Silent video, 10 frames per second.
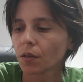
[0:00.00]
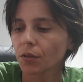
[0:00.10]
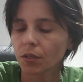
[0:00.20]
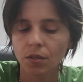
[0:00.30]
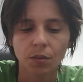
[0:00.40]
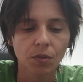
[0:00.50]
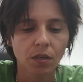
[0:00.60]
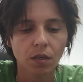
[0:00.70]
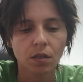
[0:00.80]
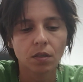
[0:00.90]
There's
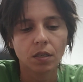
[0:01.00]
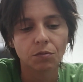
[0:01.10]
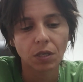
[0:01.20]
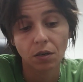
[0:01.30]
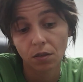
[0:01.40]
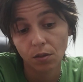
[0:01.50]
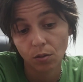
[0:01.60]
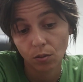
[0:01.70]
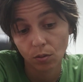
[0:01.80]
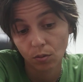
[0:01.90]
something here in regards
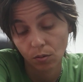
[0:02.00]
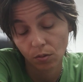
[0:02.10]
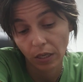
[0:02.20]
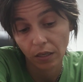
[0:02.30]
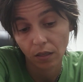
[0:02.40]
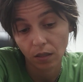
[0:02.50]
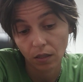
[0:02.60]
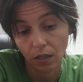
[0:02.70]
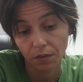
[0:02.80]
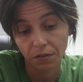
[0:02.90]
to a
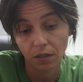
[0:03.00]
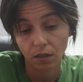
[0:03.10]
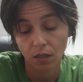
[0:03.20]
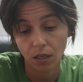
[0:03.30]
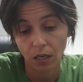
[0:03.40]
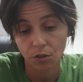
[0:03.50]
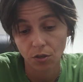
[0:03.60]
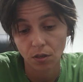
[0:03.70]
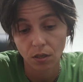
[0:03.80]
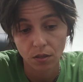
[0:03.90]
loving
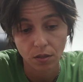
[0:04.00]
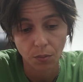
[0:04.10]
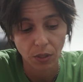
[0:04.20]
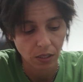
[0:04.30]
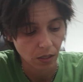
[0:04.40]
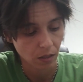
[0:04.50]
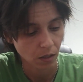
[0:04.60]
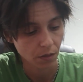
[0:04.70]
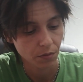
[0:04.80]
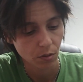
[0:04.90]
connection here. Somebody that
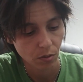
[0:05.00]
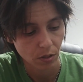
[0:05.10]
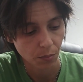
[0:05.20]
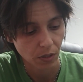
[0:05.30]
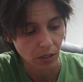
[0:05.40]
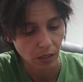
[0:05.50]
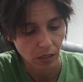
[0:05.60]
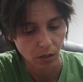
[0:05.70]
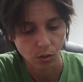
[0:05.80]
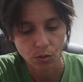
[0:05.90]
loves you, somebody
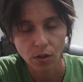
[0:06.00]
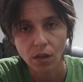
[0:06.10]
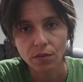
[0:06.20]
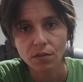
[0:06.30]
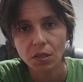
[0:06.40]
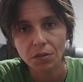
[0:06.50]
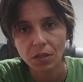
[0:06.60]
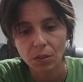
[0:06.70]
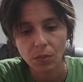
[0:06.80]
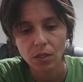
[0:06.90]
that you love very,
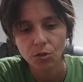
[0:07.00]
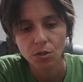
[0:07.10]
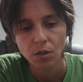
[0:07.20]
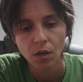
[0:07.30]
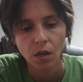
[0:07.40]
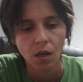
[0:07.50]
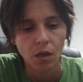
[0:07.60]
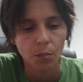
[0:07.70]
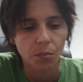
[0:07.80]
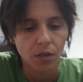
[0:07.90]
very much,
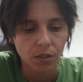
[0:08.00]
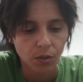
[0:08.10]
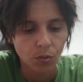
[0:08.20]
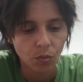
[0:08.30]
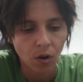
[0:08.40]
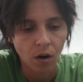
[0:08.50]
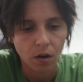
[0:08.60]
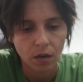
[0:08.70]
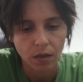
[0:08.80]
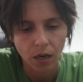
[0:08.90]
but you
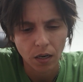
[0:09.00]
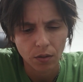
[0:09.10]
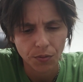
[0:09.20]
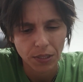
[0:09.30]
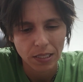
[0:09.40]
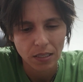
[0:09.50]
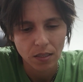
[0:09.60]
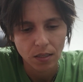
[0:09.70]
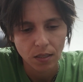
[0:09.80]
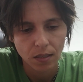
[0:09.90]
are uh,
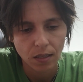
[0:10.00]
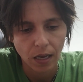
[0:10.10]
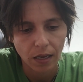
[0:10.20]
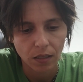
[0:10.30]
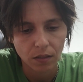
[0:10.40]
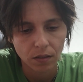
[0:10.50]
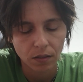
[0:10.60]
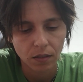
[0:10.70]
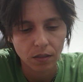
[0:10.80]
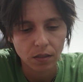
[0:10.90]
resisting that.
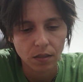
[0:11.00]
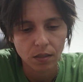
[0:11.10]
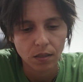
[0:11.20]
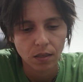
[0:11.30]
It's